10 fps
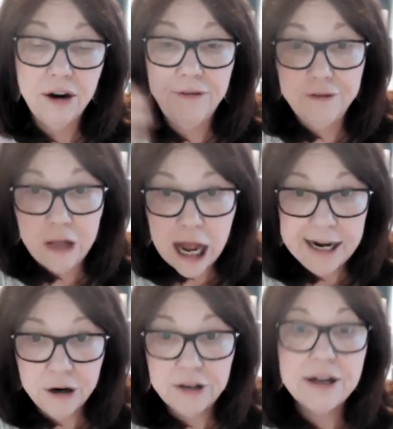
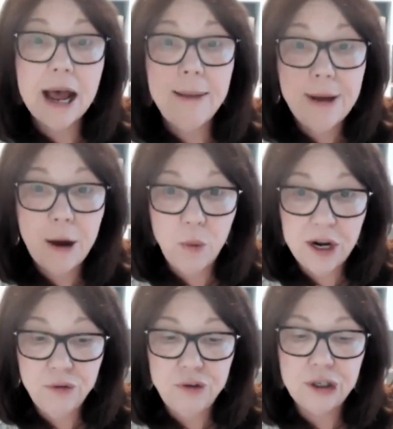flyers about what
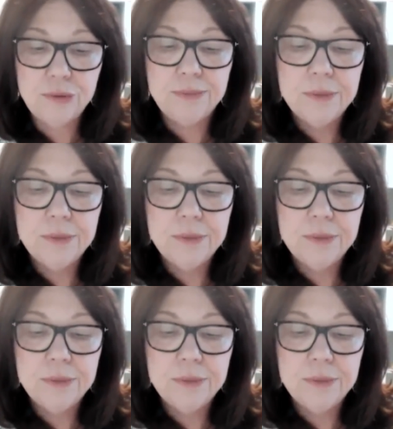you do.